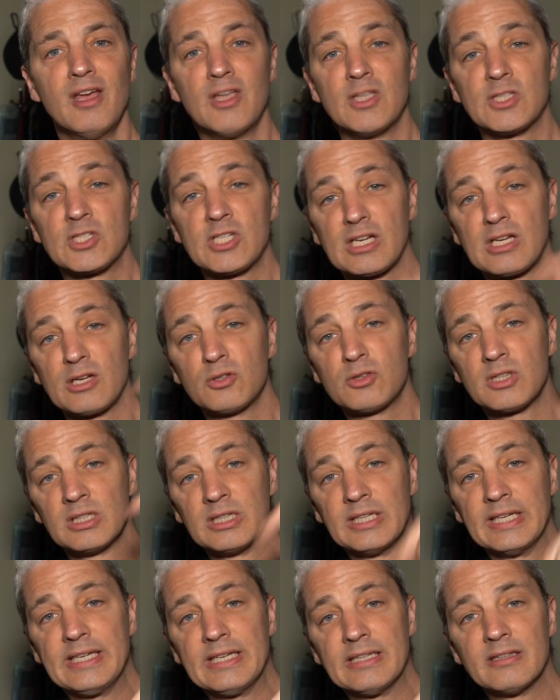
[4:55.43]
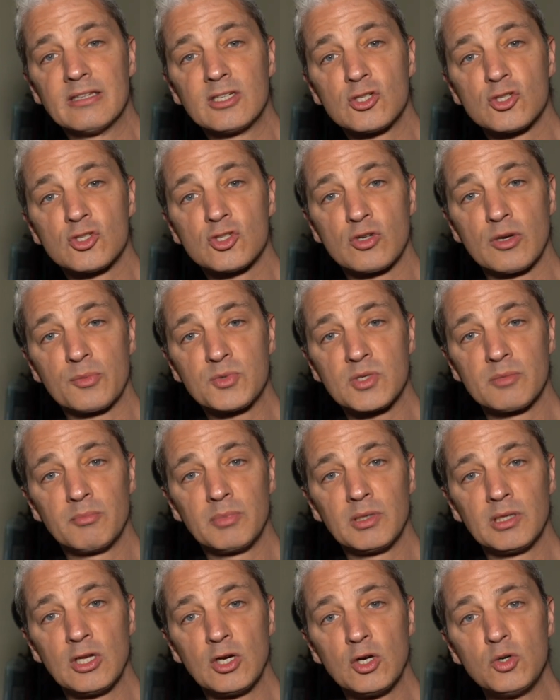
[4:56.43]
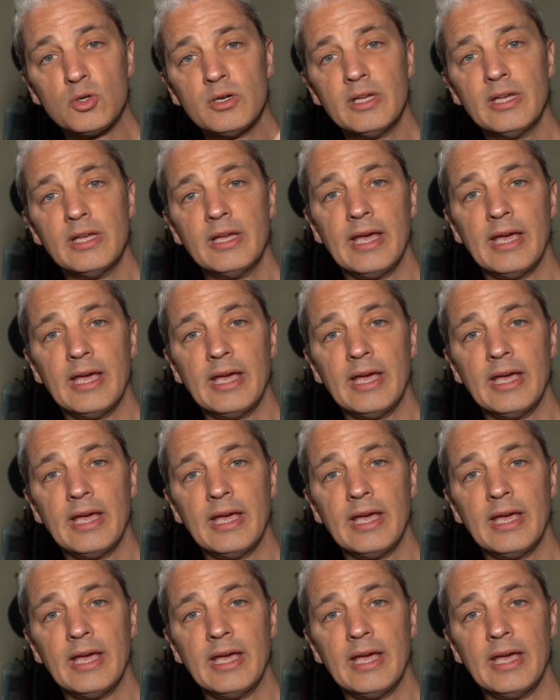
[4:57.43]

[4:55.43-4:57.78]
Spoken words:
Check out the link in the description below.